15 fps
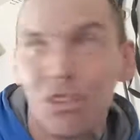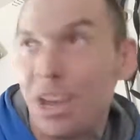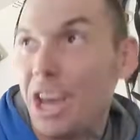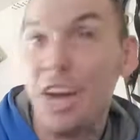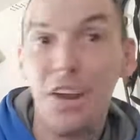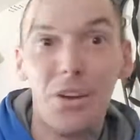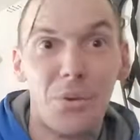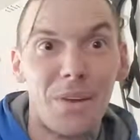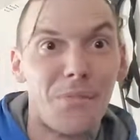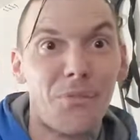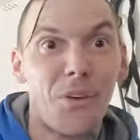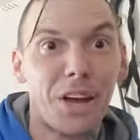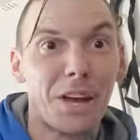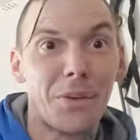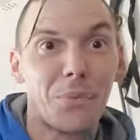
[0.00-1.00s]
hit her and
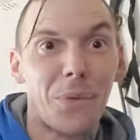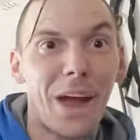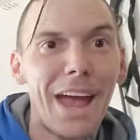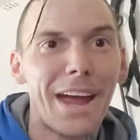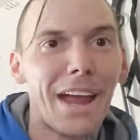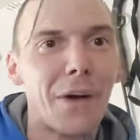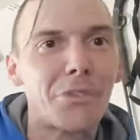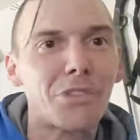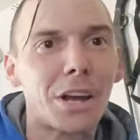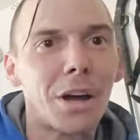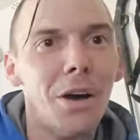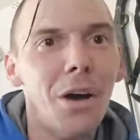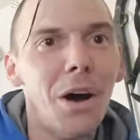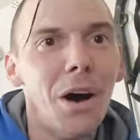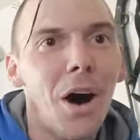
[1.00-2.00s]
fucking ran. I was like,
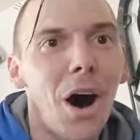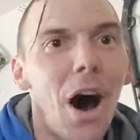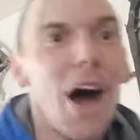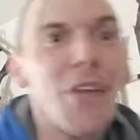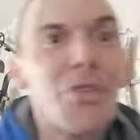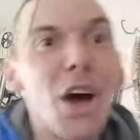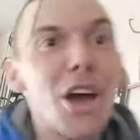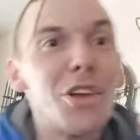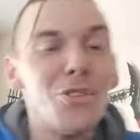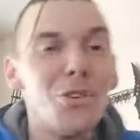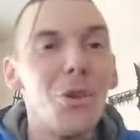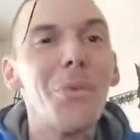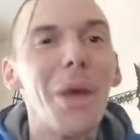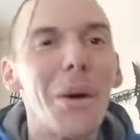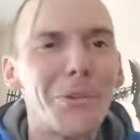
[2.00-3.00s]
I thought you
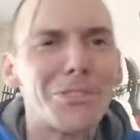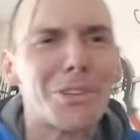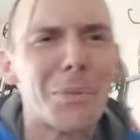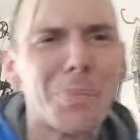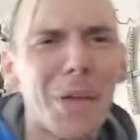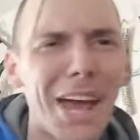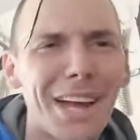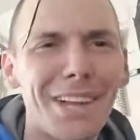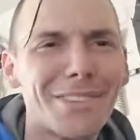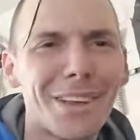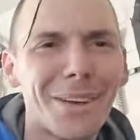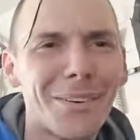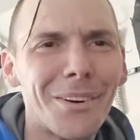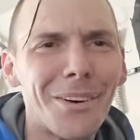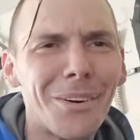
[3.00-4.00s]
knew that was the plan. He's
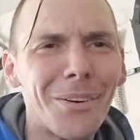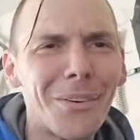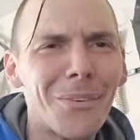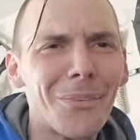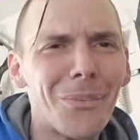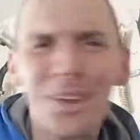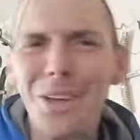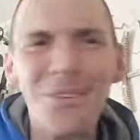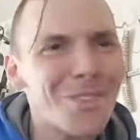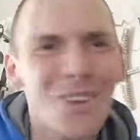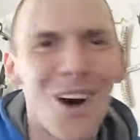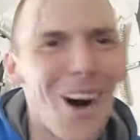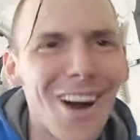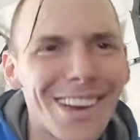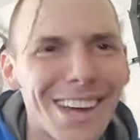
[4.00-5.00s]
like, what are you
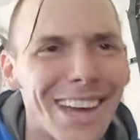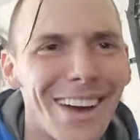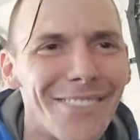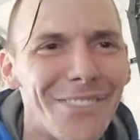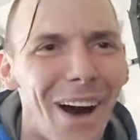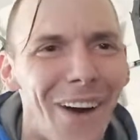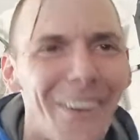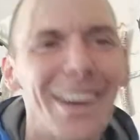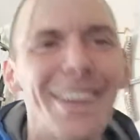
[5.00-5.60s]
talking about?